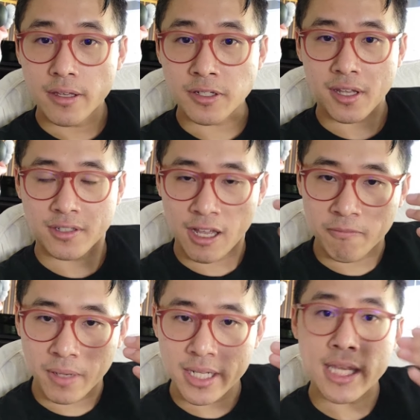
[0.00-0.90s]
you start to
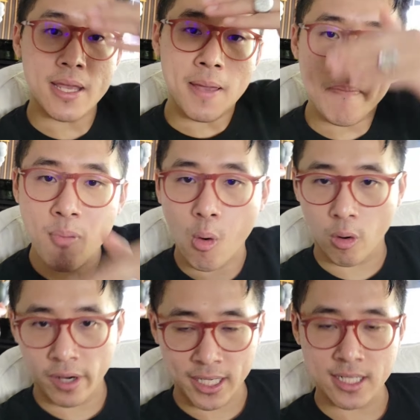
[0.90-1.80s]
have money
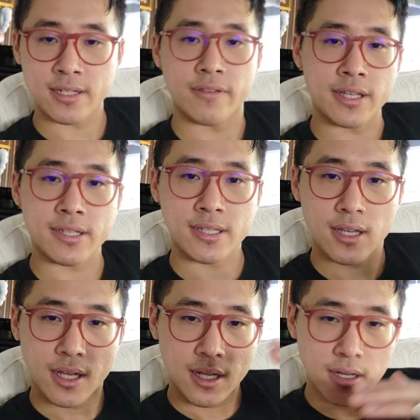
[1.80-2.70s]
pouring into
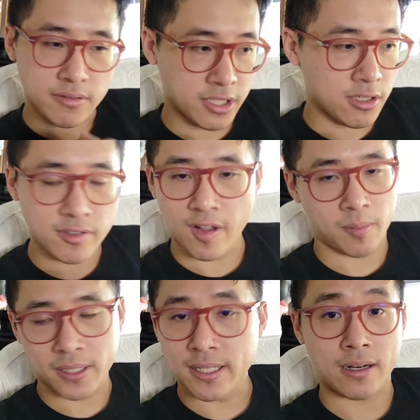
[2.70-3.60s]
this new
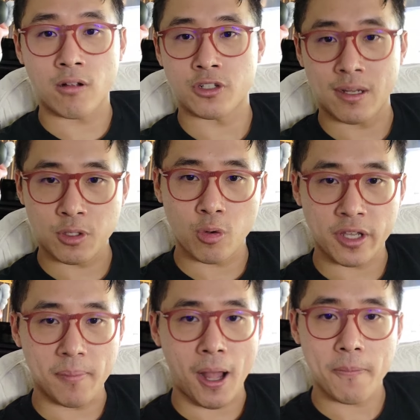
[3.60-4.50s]
developing technology I'm
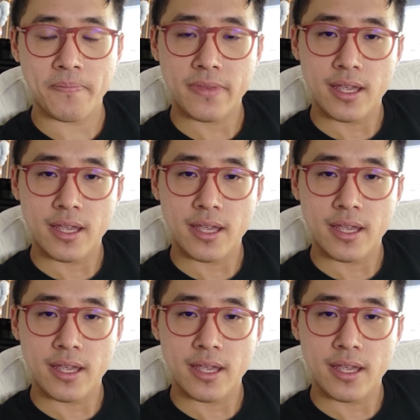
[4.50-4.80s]
talking about.